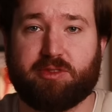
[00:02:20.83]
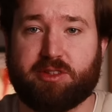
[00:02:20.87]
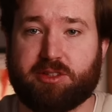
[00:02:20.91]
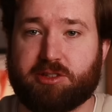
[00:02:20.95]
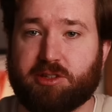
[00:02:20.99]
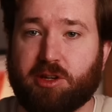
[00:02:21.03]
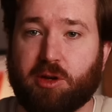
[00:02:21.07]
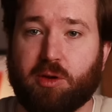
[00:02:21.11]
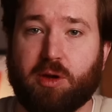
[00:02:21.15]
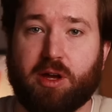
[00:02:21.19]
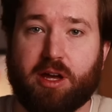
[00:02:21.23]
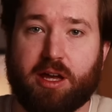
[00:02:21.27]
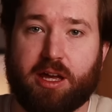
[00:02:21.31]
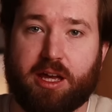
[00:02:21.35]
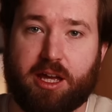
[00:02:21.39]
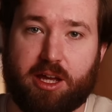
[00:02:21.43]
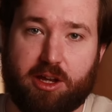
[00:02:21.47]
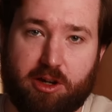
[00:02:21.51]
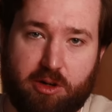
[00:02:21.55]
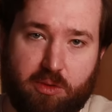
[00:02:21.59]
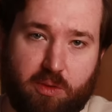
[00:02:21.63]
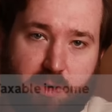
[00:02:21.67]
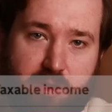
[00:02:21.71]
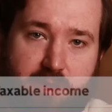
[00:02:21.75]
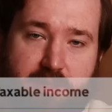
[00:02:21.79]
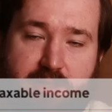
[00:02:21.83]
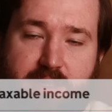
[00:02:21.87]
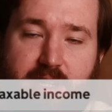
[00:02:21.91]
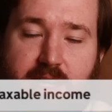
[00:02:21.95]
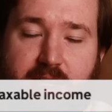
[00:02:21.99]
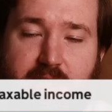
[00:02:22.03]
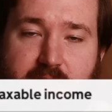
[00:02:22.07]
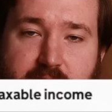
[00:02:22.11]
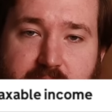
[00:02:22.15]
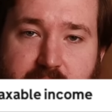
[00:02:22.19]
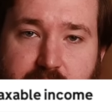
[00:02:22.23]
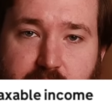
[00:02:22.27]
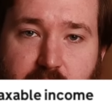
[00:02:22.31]
So here are what the
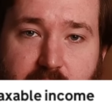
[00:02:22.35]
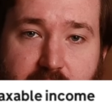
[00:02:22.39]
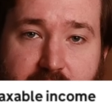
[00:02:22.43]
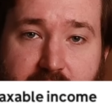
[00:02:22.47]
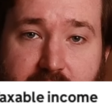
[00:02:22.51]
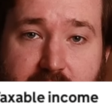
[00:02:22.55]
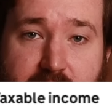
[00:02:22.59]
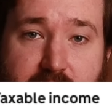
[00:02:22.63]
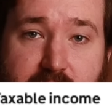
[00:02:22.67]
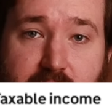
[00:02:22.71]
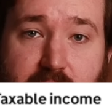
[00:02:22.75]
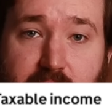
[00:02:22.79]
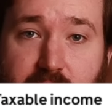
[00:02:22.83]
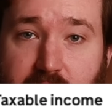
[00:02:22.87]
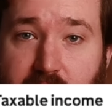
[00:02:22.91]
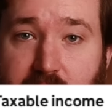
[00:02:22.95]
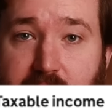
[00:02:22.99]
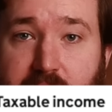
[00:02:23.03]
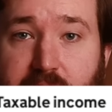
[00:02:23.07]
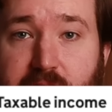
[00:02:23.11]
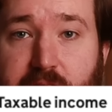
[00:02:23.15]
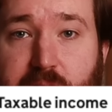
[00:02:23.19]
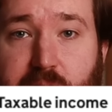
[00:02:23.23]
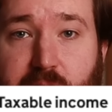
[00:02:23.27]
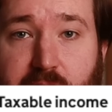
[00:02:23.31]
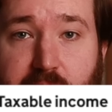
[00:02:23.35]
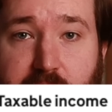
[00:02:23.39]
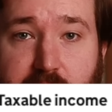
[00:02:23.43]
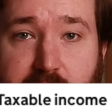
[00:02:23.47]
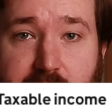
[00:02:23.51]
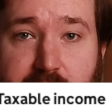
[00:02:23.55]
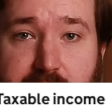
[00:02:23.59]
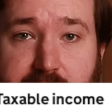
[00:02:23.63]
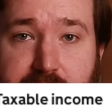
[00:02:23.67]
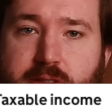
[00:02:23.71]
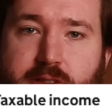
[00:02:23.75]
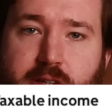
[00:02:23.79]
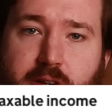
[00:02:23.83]
tax brackets look like at the
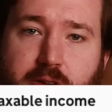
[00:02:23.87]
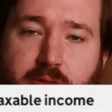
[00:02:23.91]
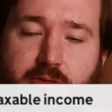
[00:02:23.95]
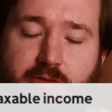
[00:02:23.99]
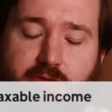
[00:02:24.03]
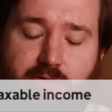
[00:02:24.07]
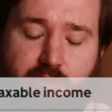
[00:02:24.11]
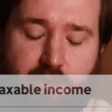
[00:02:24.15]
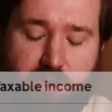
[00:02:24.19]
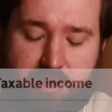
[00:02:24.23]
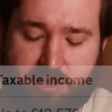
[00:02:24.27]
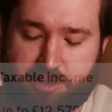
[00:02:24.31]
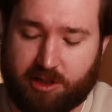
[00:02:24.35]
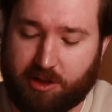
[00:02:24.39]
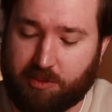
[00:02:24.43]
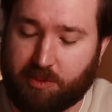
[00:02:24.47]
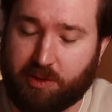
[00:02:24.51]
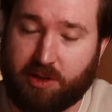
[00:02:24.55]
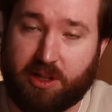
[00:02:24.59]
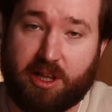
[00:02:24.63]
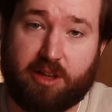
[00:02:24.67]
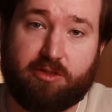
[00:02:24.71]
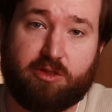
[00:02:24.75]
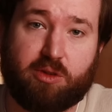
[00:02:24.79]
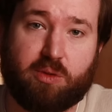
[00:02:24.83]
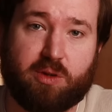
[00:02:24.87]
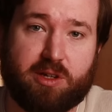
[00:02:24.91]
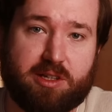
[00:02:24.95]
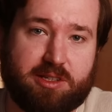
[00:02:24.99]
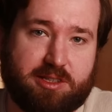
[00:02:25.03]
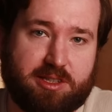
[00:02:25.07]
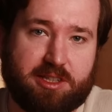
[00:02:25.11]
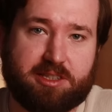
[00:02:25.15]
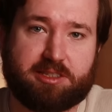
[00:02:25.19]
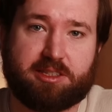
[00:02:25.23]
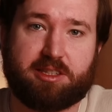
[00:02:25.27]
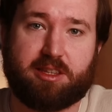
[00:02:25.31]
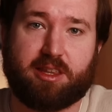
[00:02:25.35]
moment. So for example, if you earn
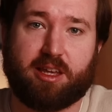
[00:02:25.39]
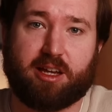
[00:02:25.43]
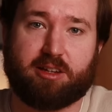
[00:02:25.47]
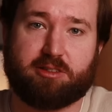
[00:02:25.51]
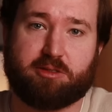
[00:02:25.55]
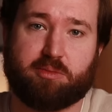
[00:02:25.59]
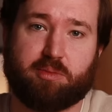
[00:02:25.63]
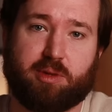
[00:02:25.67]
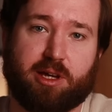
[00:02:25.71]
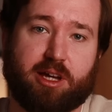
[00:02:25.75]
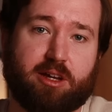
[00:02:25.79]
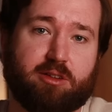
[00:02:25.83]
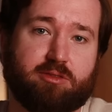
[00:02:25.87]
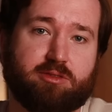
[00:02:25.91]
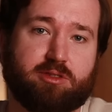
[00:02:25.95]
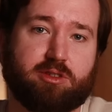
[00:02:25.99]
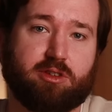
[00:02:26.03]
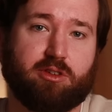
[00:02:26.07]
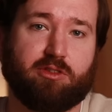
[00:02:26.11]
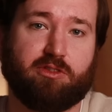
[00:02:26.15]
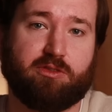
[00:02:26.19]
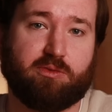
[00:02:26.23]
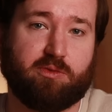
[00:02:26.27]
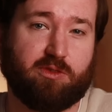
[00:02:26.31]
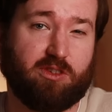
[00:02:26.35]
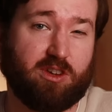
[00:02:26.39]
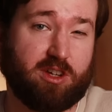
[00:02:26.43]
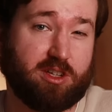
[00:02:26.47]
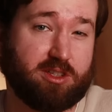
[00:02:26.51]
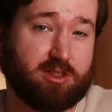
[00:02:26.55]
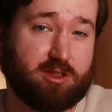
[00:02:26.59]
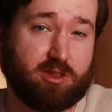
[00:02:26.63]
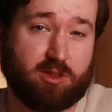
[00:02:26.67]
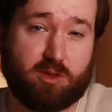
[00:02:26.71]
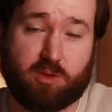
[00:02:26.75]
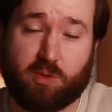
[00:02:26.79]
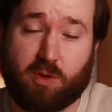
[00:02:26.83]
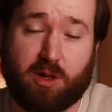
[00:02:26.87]
£60,000, your
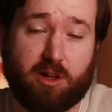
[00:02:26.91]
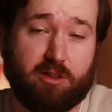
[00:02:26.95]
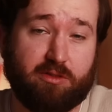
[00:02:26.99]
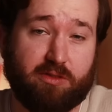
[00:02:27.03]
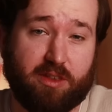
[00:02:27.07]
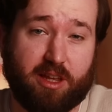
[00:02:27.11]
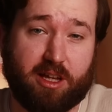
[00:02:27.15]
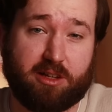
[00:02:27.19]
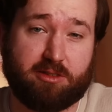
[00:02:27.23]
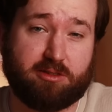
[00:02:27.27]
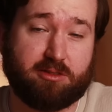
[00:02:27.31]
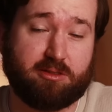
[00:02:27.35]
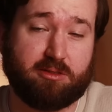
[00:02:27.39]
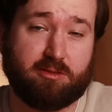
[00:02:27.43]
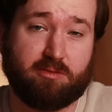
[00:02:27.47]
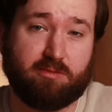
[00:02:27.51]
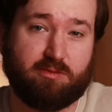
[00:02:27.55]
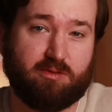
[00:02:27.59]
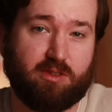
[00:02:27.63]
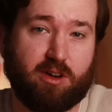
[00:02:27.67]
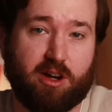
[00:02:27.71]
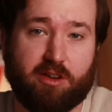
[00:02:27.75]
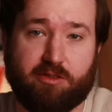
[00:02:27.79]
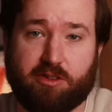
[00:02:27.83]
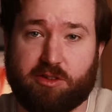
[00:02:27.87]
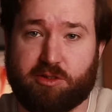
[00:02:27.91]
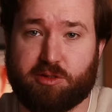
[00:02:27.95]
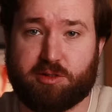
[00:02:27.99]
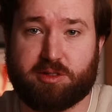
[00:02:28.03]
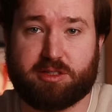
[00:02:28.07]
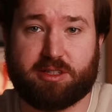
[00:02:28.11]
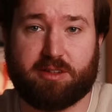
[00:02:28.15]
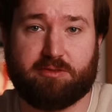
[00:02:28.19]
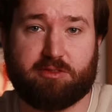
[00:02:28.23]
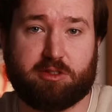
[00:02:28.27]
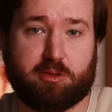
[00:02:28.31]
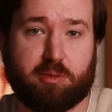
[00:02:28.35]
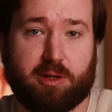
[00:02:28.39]
first
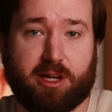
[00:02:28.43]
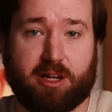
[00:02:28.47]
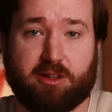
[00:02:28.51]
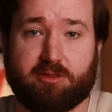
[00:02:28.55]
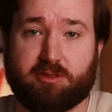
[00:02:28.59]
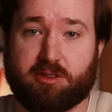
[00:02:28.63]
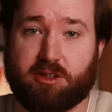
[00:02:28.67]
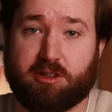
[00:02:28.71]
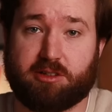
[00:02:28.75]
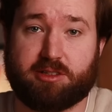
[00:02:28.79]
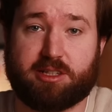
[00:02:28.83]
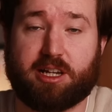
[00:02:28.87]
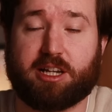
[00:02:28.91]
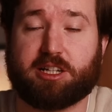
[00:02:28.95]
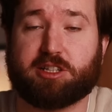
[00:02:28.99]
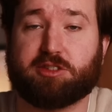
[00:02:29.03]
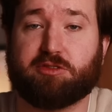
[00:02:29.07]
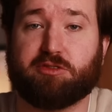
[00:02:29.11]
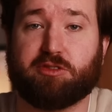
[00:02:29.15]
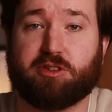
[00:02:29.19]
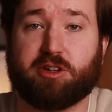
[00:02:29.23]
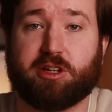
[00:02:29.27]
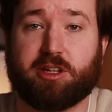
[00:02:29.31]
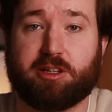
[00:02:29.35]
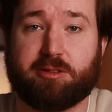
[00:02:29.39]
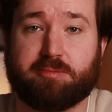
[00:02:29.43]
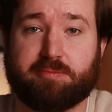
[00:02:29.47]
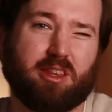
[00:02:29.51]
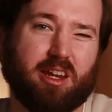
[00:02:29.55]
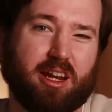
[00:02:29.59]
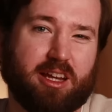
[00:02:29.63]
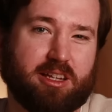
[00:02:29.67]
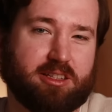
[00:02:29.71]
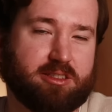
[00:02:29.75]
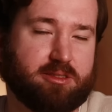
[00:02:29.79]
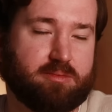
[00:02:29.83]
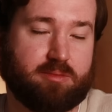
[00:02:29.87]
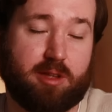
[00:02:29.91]
£12,570 are tax-free. The
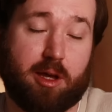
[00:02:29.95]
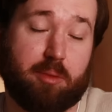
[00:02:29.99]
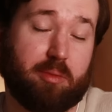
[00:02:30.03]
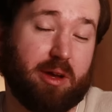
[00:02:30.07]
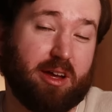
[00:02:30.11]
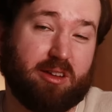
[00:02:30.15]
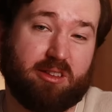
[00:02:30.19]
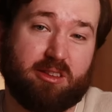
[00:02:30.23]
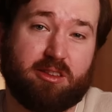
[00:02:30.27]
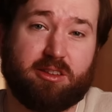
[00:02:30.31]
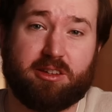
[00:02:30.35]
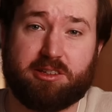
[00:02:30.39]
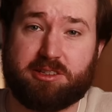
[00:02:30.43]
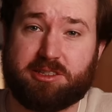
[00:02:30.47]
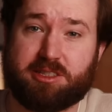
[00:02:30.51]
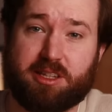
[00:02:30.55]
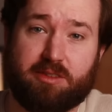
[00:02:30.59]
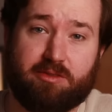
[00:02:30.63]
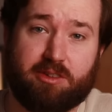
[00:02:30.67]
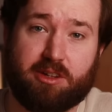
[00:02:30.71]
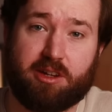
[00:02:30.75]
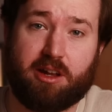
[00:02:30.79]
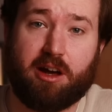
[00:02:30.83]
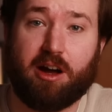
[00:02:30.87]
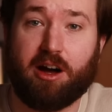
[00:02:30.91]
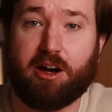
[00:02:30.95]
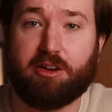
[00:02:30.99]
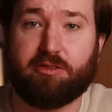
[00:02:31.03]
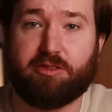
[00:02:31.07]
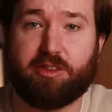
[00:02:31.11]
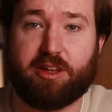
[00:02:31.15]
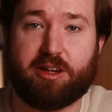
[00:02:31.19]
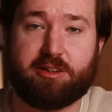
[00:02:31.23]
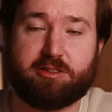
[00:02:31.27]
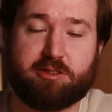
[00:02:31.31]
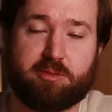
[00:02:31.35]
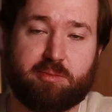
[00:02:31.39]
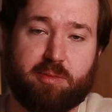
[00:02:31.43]
next about
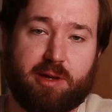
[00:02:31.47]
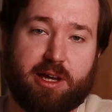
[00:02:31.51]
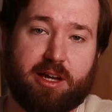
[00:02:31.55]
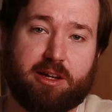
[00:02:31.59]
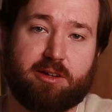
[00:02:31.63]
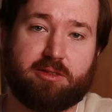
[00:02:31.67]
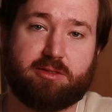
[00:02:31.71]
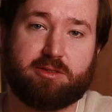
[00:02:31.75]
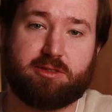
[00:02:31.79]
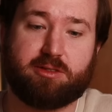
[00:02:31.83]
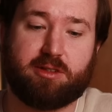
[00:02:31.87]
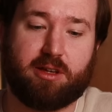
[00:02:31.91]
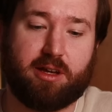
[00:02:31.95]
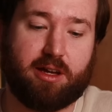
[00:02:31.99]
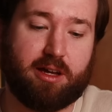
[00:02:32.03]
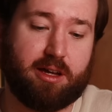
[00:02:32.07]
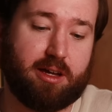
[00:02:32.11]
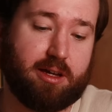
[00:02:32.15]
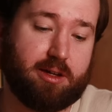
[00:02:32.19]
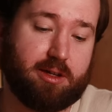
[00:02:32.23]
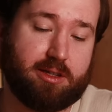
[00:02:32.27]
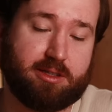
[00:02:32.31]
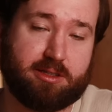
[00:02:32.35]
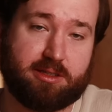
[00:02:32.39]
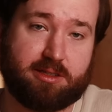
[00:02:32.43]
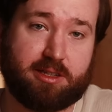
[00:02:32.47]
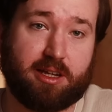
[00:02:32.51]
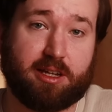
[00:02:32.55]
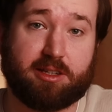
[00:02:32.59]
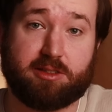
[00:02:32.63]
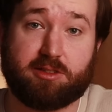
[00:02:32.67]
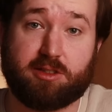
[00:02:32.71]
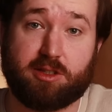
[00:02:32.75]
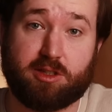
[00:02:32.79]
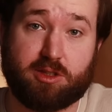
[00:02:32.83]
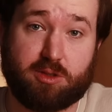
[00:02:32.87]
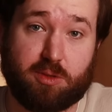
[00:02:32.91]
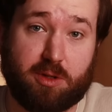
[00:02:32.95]
£37,500 is
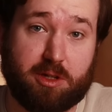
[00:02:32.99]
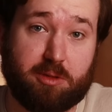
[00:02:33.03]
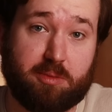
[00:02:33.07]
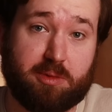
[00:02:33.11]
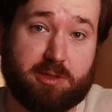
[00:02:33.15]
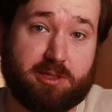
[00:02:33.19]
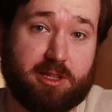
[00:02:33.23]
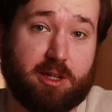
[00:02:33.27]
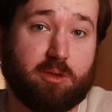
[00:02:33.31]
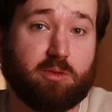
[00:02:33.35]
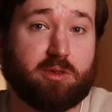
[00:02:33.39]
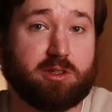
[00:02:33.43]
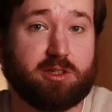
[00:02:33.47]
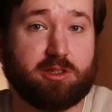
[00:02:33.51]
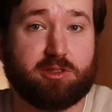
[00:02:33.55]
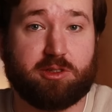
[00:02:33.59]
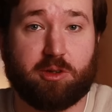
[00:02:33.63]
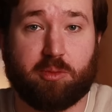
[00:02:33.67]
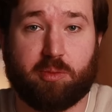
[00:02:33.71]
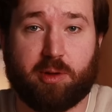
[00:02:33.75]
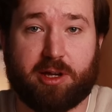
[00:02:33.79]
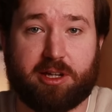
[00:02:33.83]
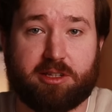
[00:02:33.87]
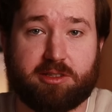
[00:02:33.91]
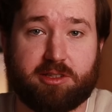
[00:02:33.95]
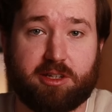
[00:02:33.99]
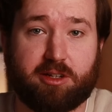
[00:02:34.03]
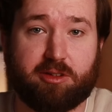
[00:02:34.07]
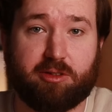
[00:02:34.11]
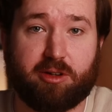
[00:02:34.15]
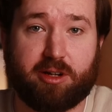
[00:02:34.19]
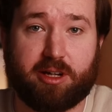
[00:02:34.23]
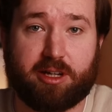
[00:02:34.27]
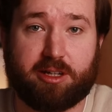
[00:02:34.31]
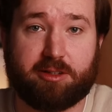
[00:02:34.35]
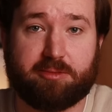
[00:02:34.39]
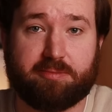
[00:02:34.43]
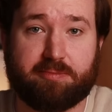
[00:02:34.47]
taxed at 20%, which is your basic
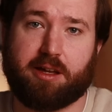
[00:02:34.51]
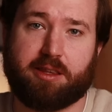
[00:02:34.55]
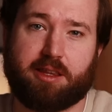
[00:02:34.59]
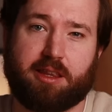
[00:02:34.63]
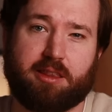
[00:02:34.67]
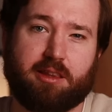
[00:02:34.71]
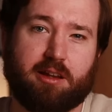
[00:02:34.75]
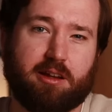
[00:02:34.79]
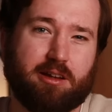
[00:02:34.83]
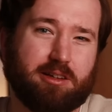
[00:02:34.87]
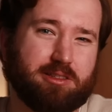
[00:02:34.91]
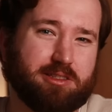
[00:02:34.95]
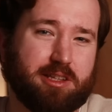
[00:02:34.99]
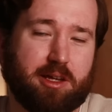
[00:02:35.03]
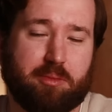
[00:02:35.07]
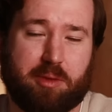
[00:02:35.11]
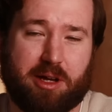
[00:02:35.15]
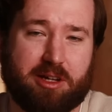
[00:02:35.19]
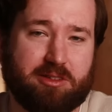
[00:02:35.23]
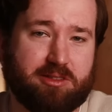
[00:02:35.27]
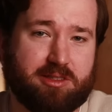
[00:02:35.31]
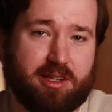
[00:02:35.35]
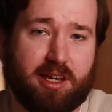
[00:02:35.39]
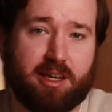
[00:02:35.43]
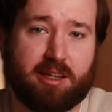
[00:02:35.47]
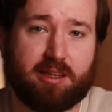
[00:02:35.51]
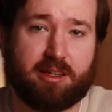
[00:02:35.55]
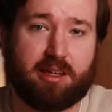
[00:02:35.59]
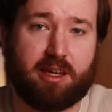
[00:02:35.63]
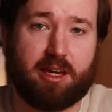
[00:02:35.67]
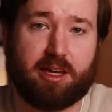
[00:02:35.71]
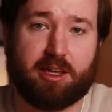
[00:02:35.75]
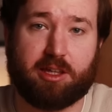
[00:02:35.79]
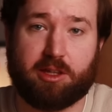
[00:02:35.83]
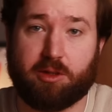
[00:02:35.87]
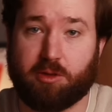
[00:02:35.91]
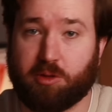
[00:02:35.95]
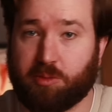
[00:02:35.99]
rate. And then the last about
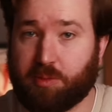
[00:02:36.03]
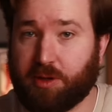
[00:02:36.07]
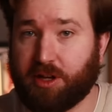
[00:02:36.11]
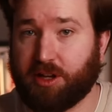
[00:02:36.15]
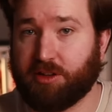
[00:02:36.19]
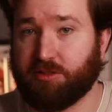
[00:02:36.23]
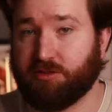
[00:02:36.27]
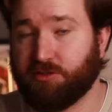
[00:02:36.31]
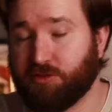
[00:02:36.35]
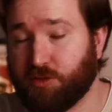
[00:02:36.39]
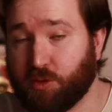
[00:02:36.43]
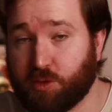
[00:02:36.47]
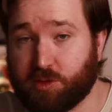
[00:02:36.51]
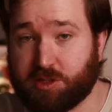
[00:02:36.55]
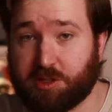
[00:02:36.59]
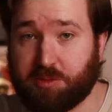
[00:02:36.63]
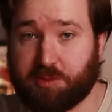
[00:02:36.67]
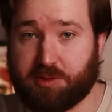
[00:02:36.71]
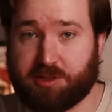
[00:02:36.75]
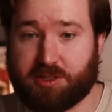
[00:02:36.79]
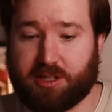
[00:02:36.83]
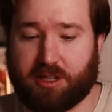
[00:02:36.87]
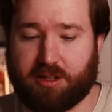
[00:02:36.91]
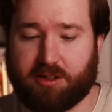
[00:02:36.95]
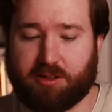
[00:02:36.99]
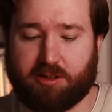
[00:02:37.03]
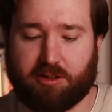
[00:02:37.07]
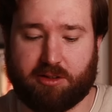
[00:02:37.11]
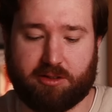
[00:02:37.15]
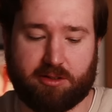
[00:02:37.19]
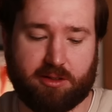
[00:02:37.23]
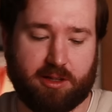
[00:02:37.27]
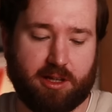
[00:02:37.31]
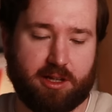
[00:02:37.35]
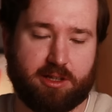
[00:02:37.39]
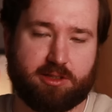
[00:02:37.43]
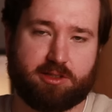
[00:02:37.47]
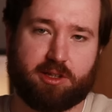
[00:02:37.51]
10K you'll pay 40% on.